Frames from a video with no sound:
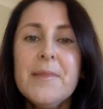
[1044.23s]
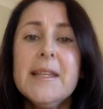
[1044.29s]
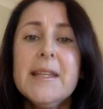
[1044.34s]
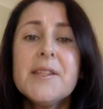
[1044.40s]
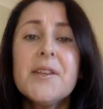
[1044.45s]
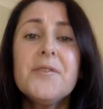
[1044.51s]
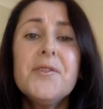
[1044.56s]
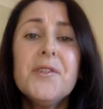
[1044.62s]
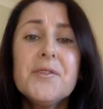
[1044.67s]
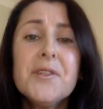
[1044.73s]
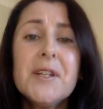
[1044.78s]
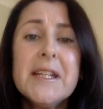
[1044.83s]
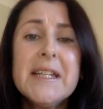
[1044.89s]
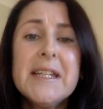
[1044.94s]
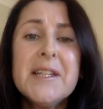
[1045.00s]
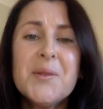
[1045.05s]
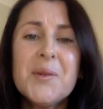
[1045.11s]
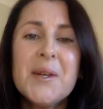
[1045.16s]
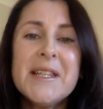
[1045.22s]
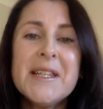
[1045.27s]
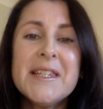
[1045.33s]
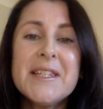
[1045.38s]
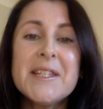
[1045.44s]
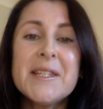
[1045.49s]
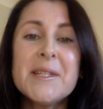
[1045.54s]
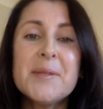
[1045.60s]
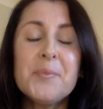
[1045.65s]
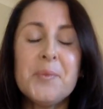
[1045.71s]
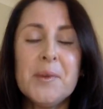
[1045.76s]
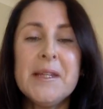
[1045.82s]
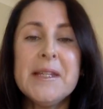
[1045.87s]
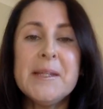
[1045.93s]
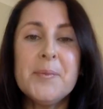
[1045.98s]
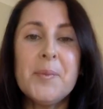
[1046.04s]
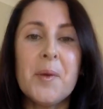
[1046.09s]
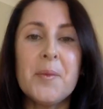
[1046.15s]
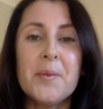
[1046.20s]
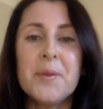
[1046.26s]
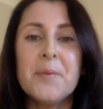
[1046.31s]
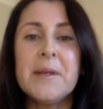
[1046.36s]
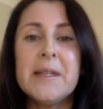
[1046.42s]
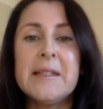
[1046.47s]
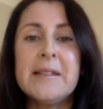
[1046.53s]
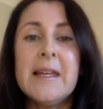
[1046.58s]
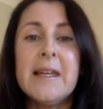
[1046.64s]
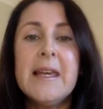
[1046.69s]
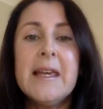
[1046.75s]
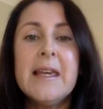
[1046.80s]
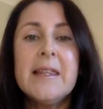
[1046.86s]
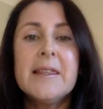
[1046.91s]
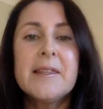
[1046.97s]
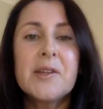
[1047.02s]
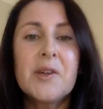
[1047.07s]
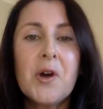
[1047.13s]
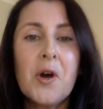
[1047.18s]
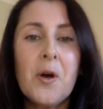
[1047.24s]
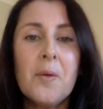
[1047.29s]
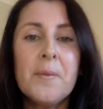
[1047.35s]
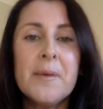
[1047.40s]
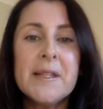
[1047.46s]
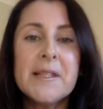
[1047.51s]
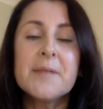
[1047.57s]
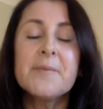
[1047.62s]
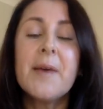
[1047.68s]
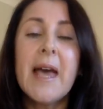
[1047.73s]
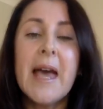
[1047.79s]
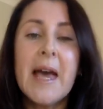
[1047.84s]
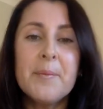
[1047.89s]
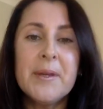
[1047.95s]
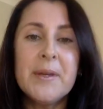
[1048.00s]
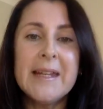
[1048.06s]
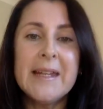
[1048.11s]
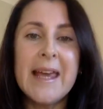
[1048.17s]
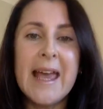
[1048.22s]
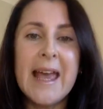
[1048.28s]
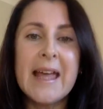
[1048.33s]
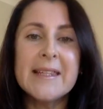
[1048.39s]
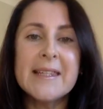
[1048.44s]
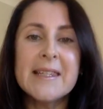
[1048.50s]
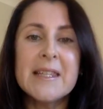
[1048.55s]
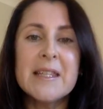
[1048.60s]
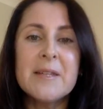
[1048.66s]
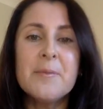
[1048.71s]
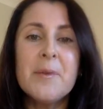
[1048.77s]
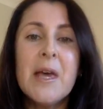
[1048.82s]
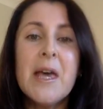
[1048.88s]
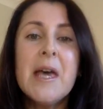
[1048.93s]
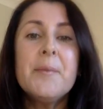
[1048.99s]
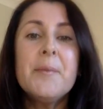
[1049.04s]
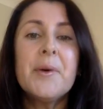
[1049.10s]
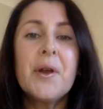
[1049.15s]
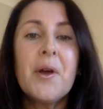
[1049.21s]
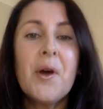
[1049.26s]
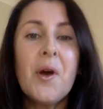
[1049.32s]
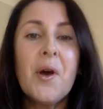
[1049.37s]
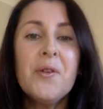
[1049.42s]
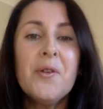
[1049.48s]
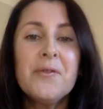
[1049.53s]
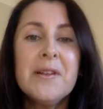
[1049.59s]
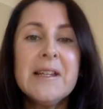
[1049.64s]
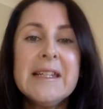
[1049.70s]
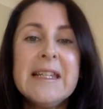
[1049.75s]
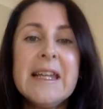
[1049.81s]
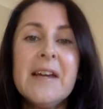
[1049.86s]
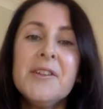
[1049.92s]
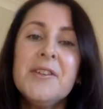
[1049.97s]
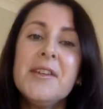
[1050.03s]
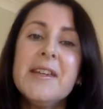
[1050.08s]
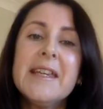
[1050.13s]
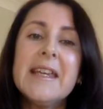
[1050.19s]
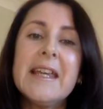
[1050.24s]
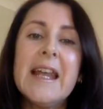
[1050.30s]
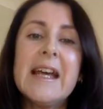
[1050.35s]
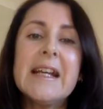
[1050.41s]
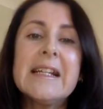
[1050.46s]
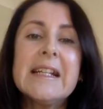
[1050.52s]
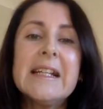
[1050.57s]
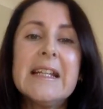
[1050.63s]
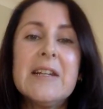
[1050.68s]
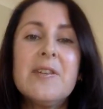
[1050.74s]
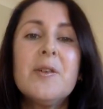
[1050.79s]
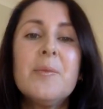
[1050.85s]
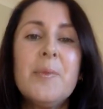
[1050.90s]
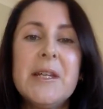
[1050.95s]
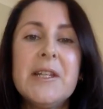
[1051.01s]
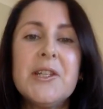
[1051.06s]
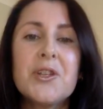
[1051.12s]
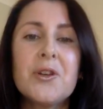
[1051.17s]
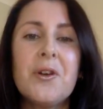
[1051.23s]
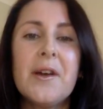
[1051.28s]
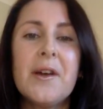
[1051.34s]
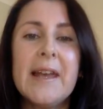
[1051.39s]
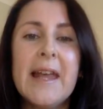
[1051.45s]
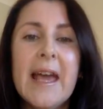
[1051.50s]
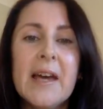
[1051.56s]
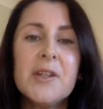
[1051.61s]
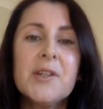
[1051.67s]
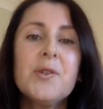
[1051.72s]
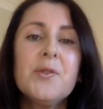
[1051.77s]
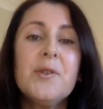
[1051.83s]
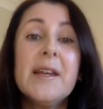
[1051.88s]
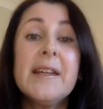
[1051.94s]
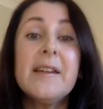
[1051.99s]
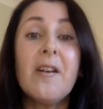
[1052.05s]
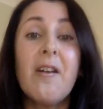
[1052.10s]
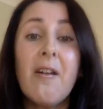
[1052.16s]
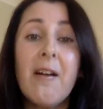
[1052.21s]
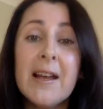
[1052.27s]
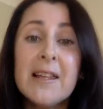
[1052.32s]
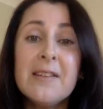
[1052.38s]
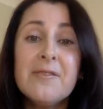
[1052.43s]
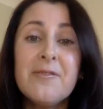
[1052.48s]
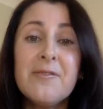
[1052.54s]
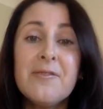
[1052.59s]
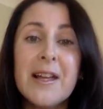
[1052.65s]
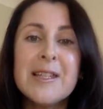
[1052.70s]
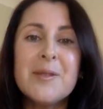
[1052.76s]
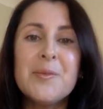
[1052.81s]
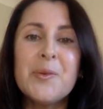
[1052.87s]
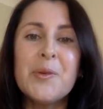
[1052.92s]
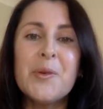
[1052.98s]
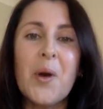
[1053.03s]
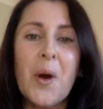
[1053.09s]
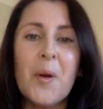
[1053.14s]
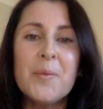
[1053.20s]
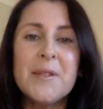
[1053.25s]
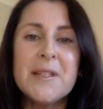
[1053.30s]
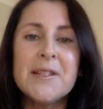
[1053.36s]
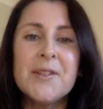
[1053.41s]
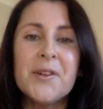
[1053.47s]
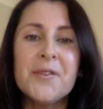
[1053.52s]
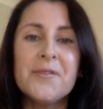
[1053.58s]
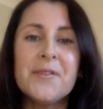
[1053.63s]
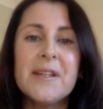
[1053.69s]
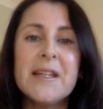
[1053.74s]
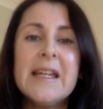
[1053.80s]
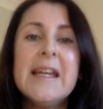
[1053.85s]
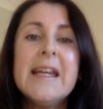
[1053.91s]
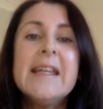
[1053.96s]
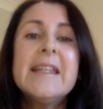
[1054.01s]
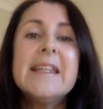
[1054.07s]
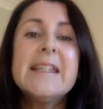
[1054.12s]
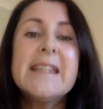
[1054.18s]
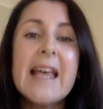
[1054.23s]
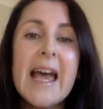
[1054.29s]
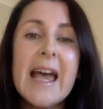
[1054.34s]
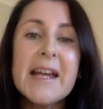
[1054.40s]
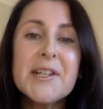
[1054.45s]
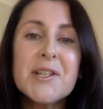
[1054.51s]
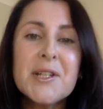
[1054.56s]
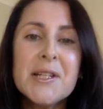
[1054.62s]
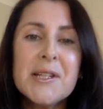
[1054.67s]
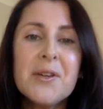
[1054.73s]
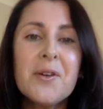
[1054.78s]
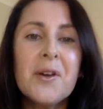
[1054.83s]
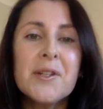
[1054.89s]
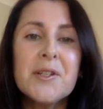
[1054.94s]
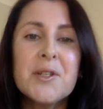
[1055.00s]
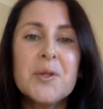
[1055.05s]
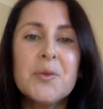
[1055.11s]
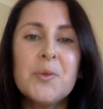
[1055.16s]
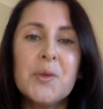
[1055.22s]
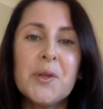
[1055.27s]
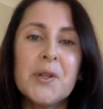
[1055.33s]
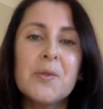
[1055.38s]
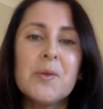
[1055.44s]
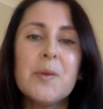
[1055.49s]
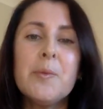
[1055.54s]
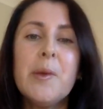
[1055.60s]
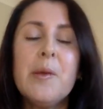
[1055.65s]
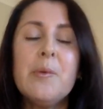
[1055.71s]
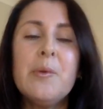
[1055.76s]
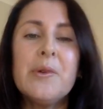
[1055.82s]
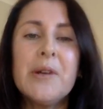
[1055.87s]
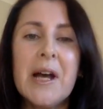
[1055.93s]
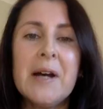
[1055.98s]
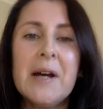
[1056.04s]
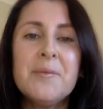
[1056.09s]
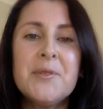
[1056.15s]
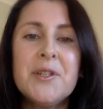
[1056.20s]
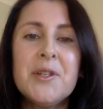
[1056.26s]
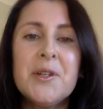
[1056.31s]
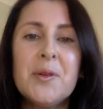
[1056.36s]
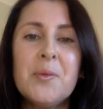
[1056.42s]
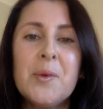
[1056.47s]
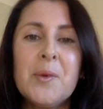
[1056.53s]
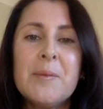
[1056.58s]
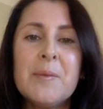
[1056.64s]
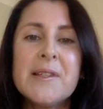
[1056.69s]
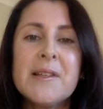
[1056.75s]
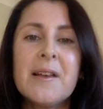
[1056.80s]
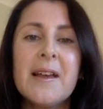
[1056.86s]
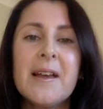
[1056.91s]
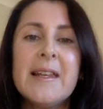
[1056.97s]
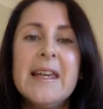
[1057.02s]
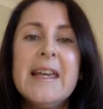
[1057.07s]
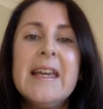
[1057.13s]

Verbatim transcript: So if you've got any questions, please pop them in the comments. I'm happy to answer them. But hopefully now you get a clearer picture on how to create a highly valuable opt-in offer that's actually going to work when people come to your website.